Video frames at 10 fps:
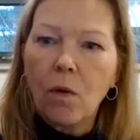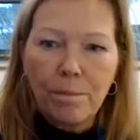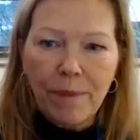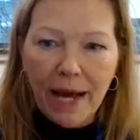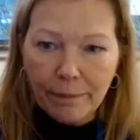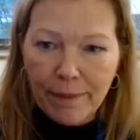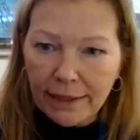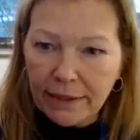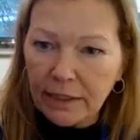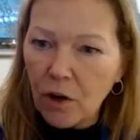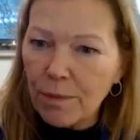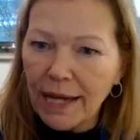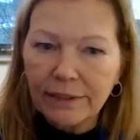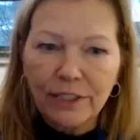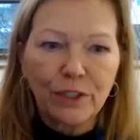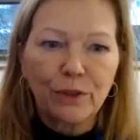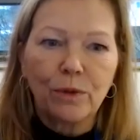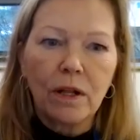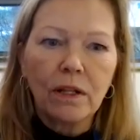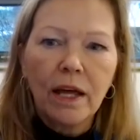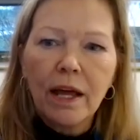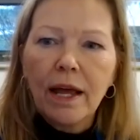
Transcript: or backpacks to go back to school.